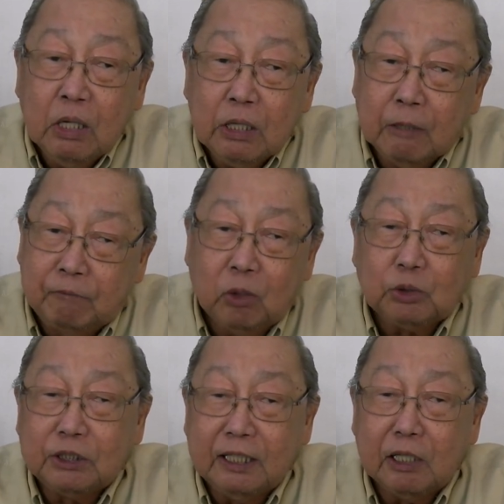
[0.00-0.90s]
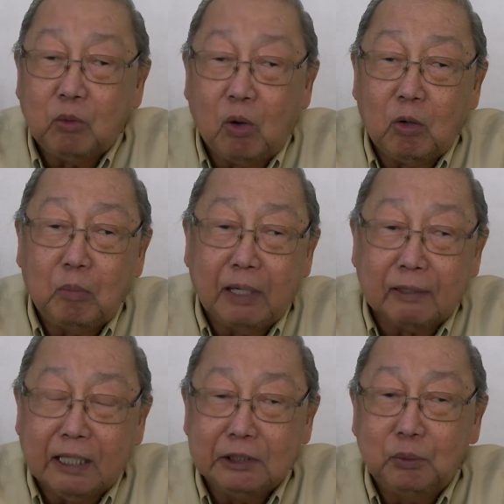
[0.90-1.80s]
The vote share won by
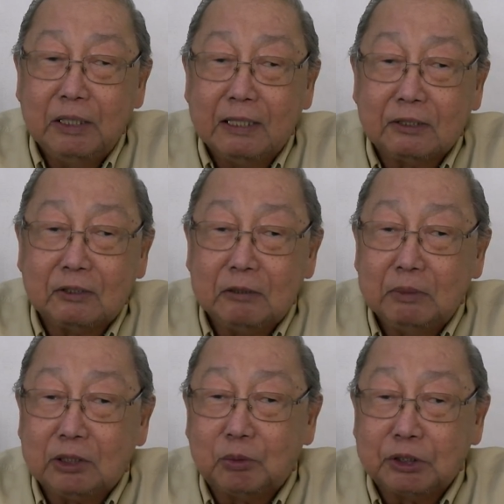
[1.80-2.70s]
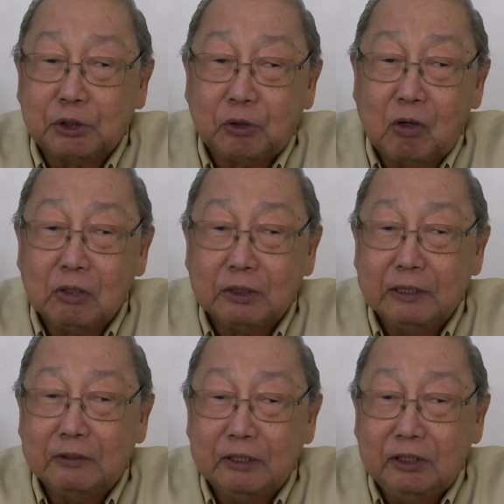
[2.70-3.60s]
right-wing extremists was stronger
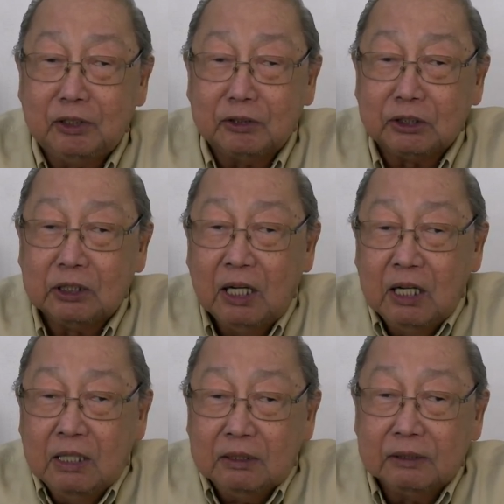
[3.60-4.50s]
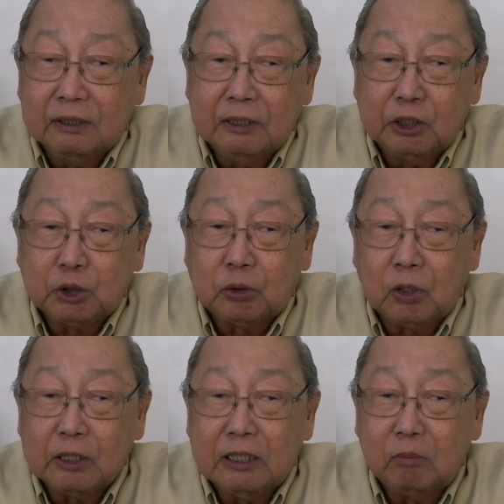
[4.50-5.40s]
in regions that had
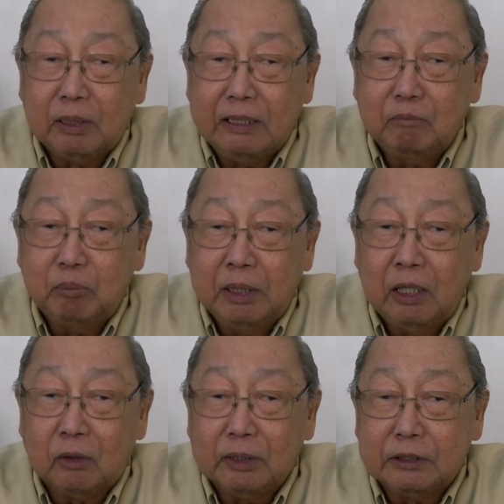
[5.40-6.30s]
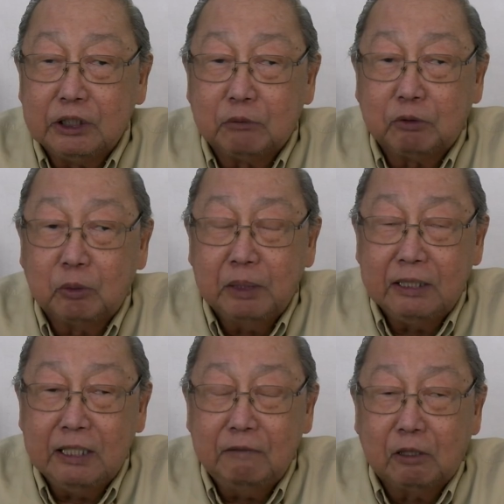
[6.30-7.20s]
historically blamed minorities for
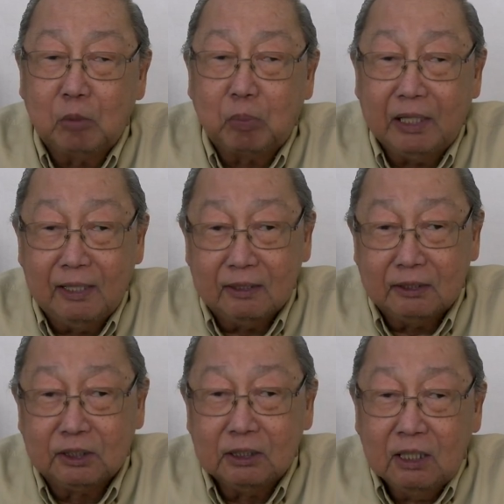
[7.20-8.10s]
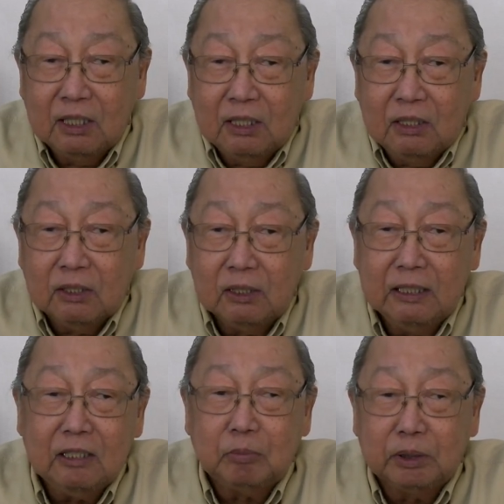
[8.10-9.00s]
medieval plagues. The
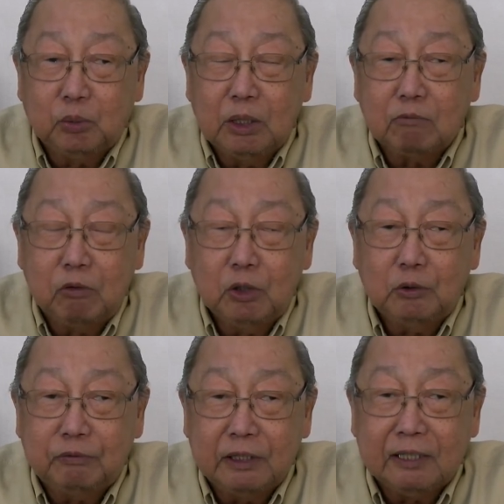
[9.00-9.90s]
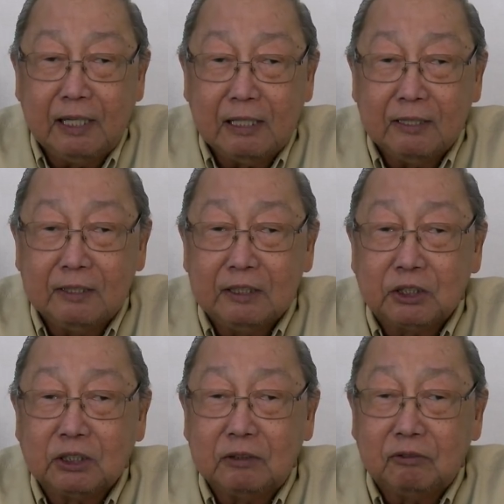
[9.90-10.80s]
link between flu
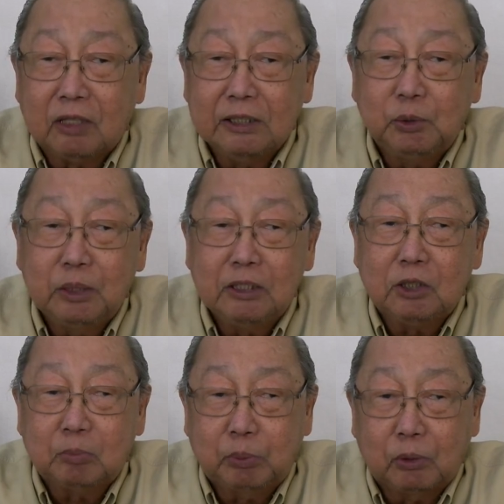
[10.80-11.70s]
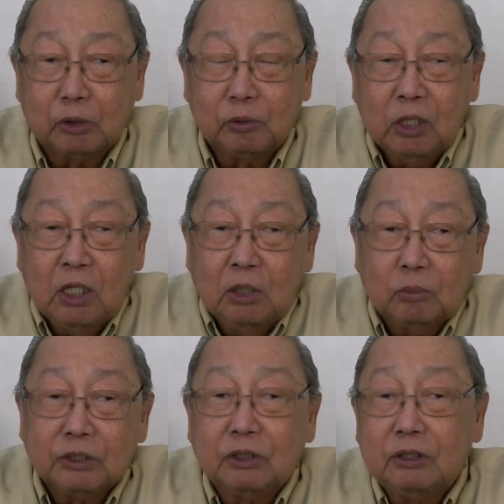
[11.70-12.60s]
fatalities and right-wing support
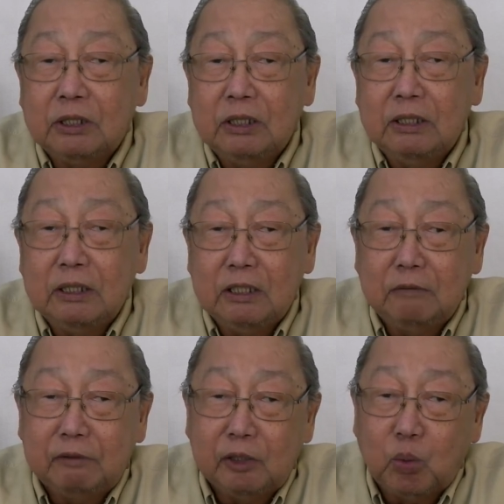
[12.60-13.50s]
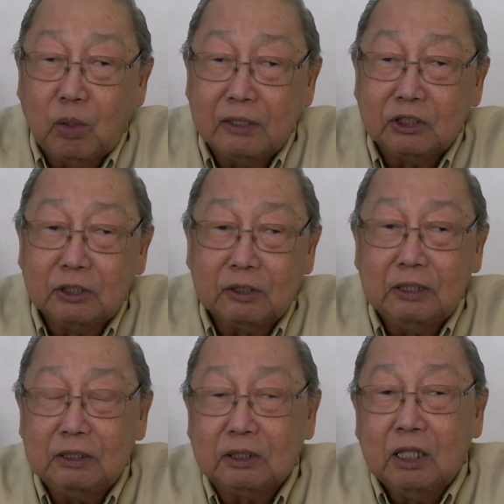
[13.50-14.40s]
was seen even when
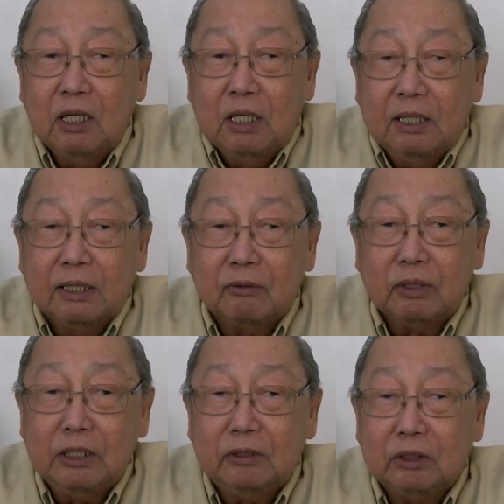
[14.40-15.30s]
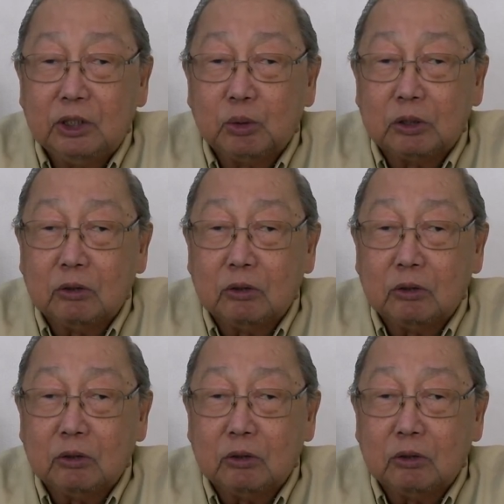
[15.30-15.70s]
cities and regions were